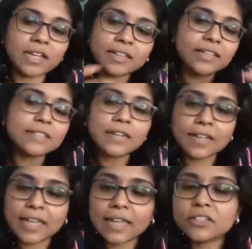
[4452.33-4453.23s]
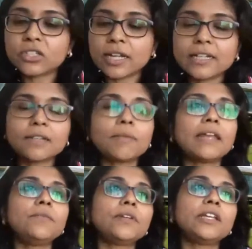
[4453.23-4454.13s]
these are again genetic
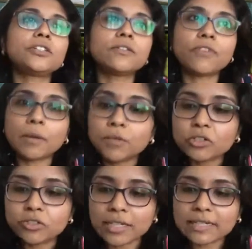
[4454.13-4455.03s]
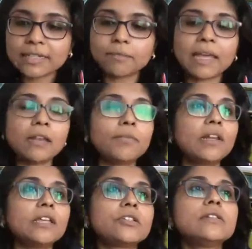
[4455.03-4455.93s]
manipulation, pharmacogenetic
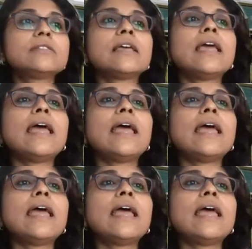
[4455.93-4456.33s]
manipulations.